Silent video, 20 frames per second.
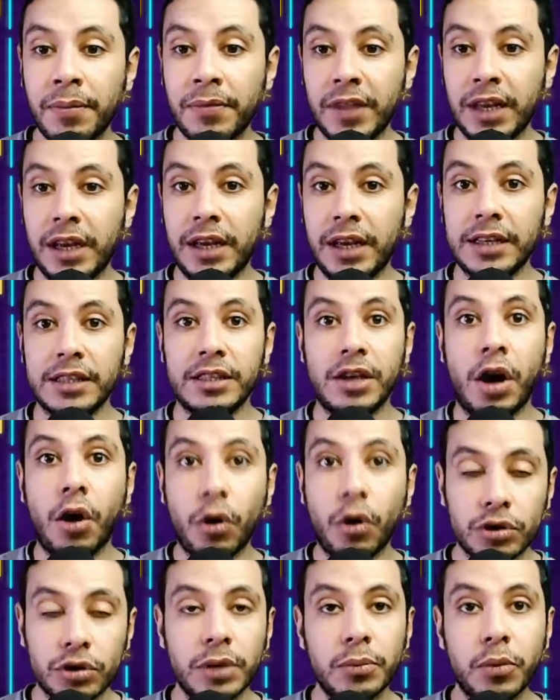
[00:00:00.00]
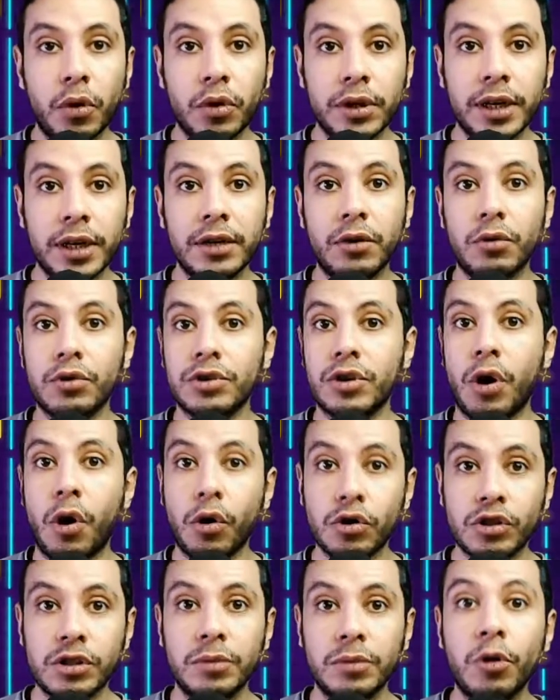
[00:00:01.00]
the hotel booking or the
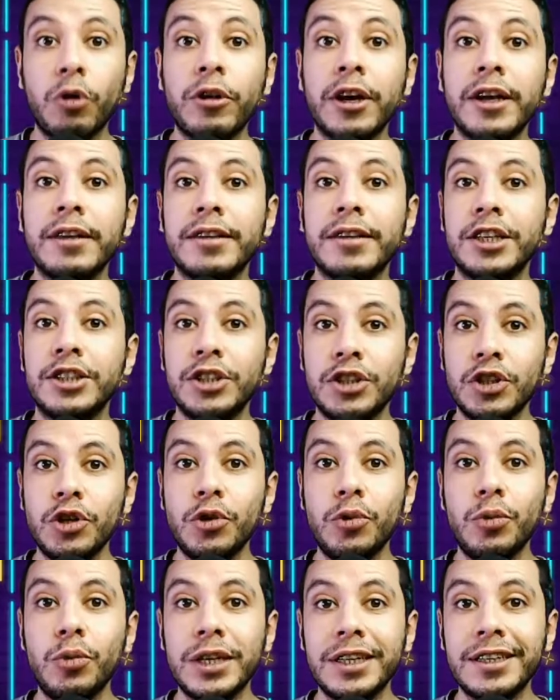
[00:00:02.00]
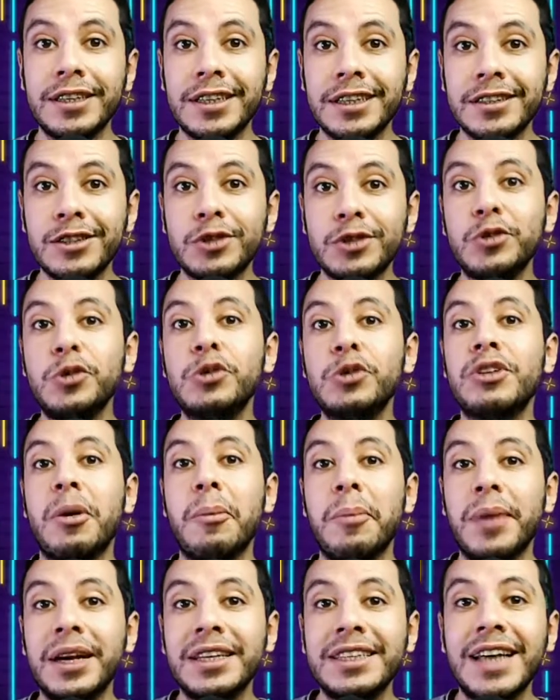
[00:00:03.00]
hostel booking that you will need to
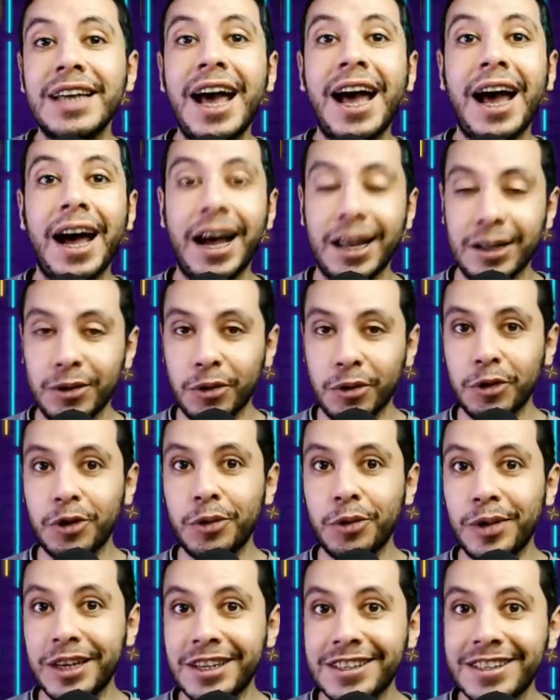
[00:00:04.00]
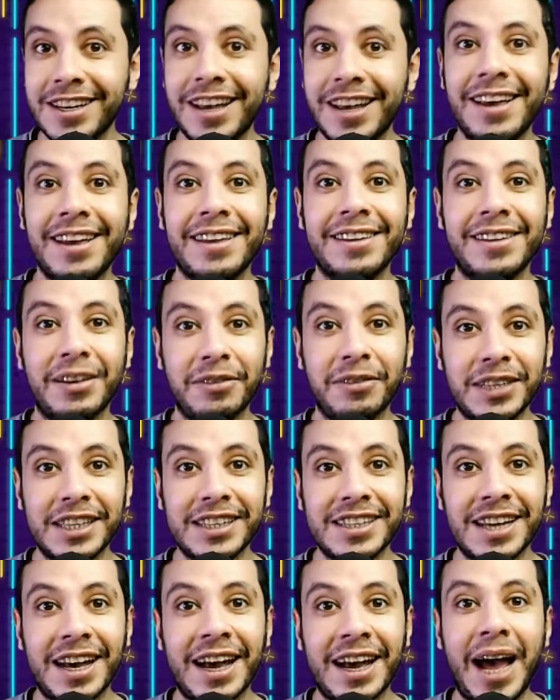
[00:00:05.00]
submit along with the
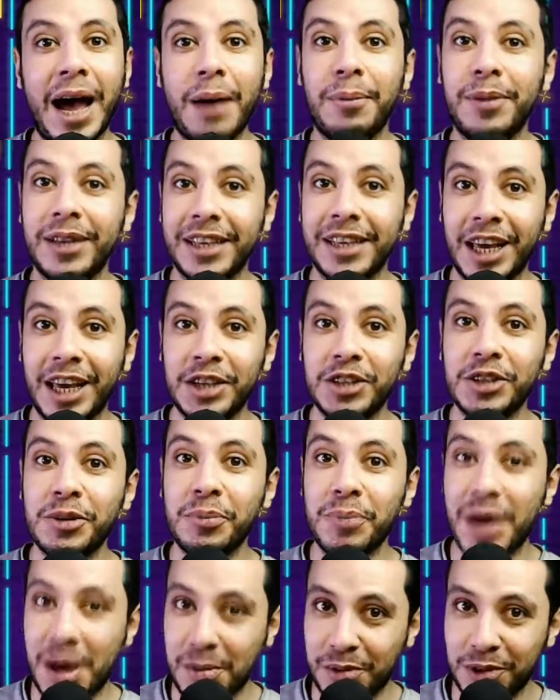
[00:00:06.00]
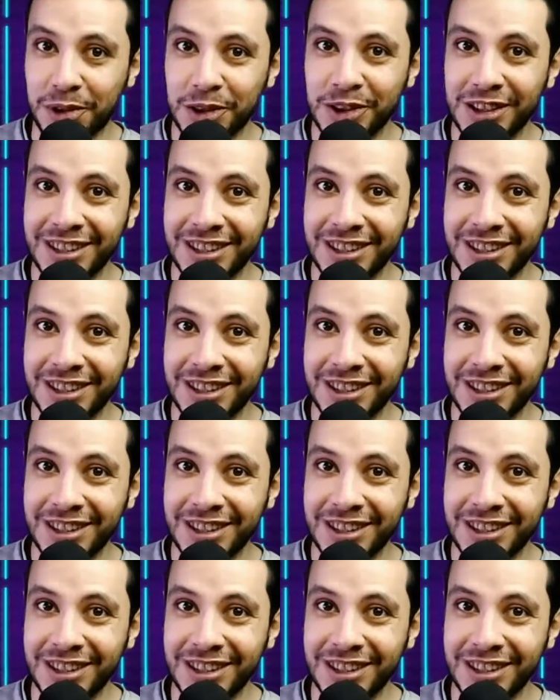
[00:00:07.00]
visa application papers.